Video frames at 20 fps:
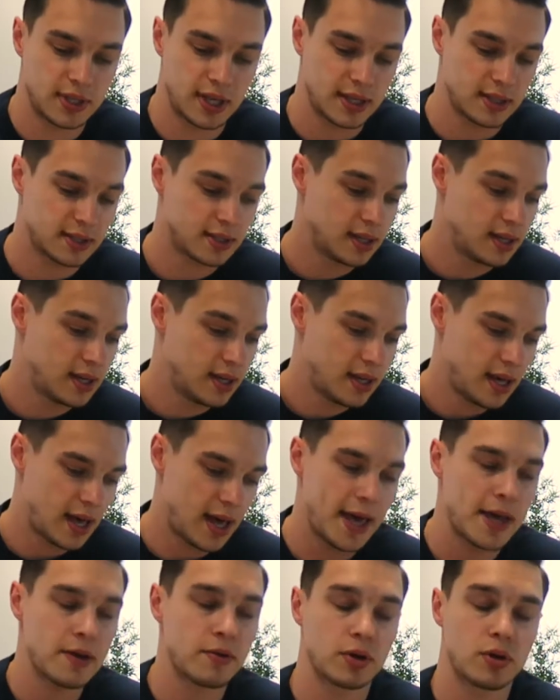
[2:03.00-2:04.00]
says
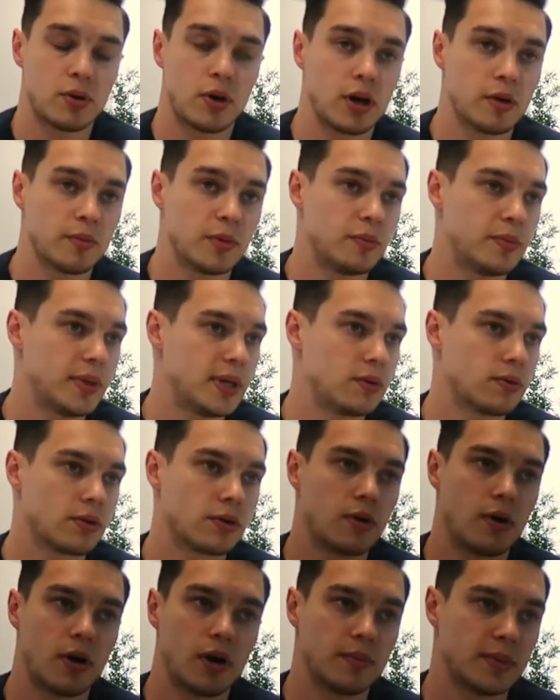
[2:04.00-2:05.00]
A requirement, B
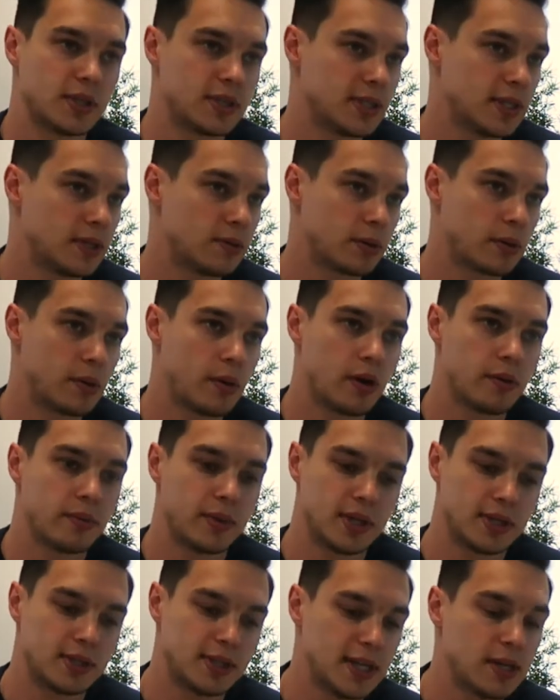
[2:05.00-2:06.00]
requirement, C
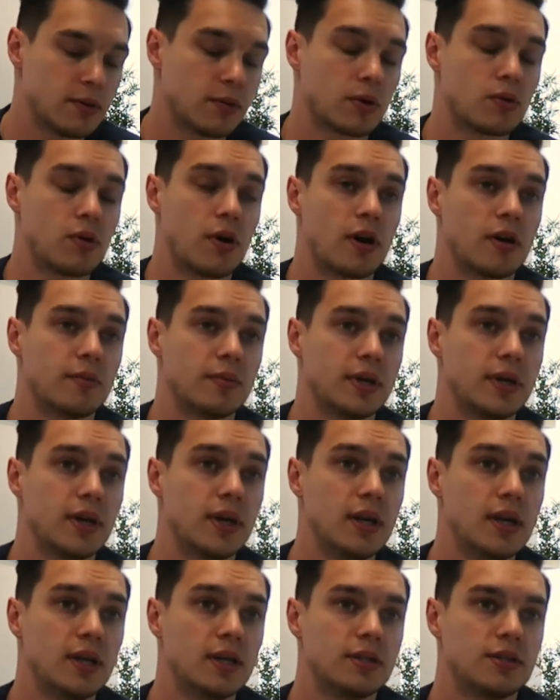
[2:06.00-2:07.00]
requirement, and D requirement
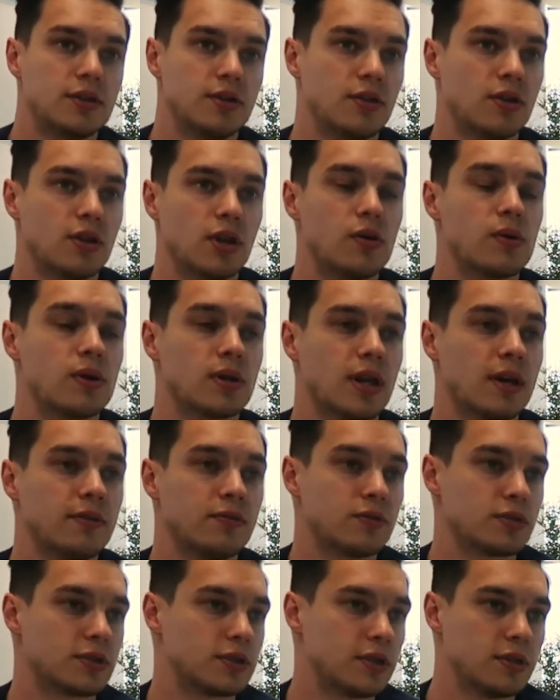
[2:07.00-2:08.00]
to the lower
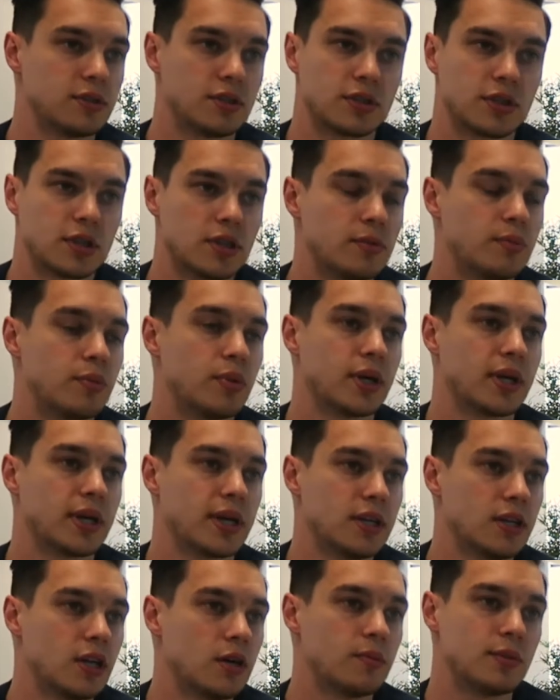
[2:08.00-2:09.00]
levels that are just going to bring
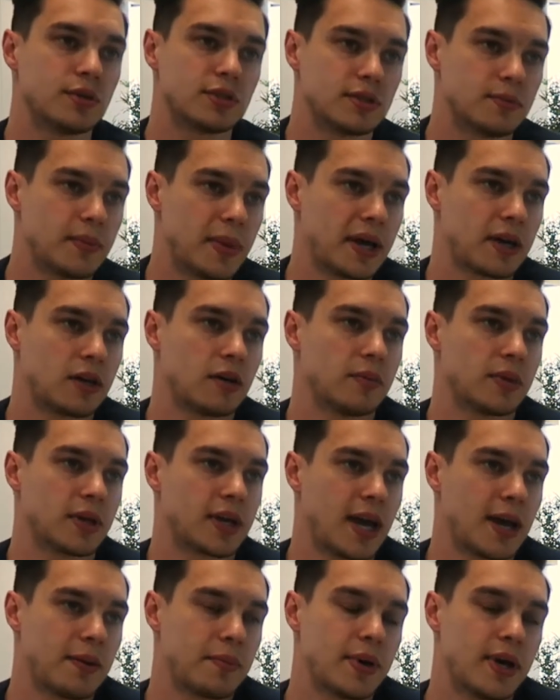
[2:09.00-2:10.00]
in numbers and back up the
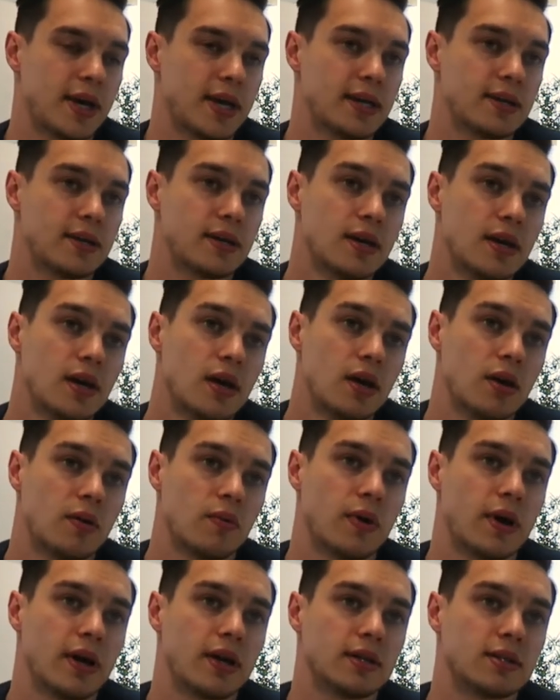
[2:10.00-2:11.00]
campaign.
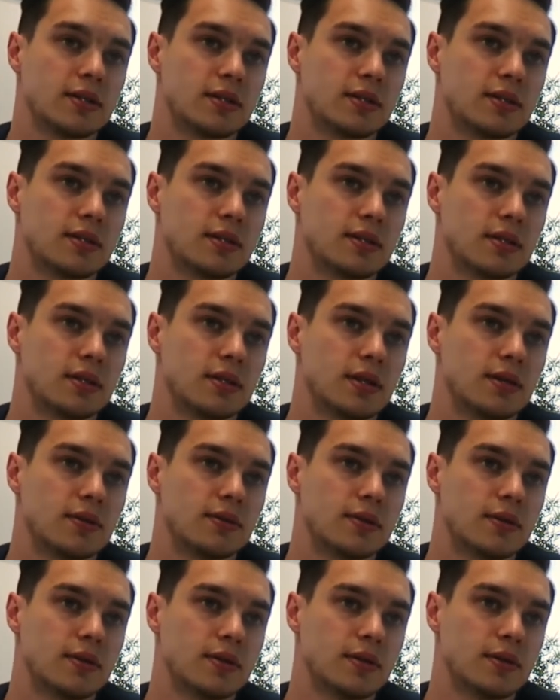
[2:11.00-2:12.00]
Whereas, you
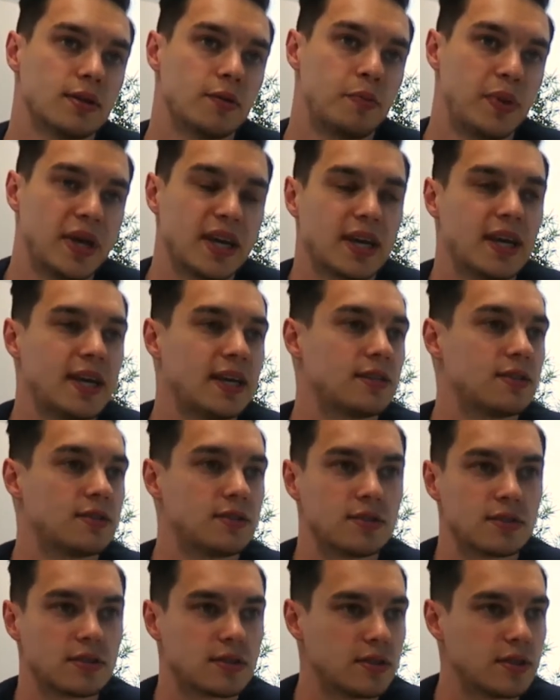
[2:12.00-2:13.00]
know, the big
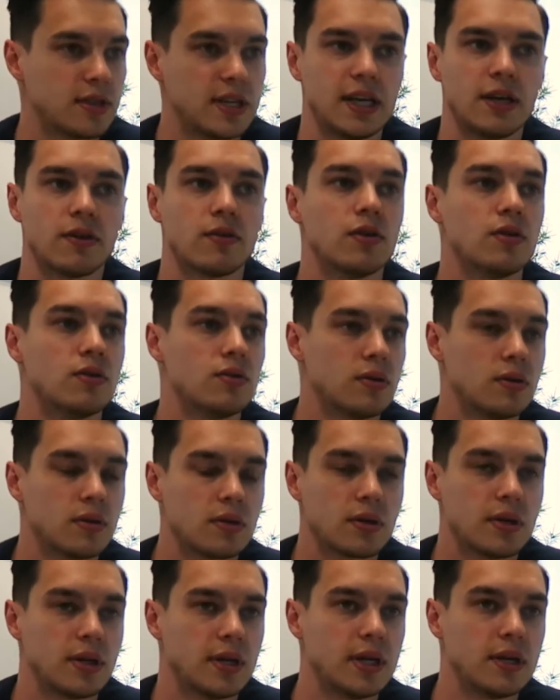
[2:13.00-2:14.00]
hitters, so the
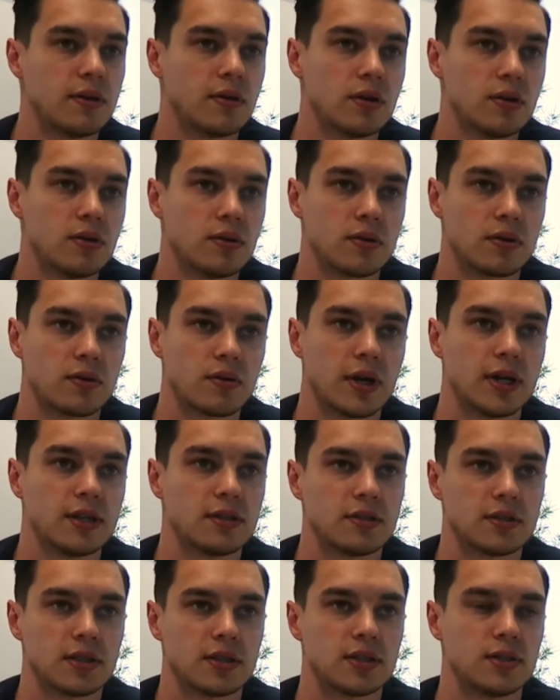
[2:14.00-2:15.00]
hero
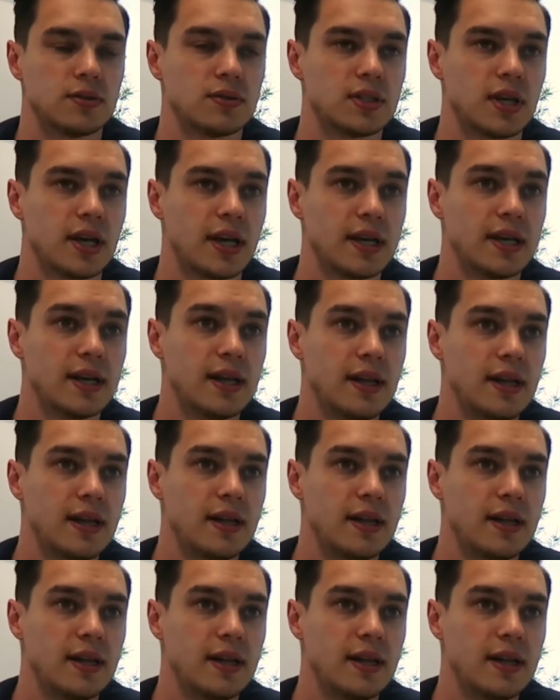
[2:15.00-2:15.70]
creators, as you say,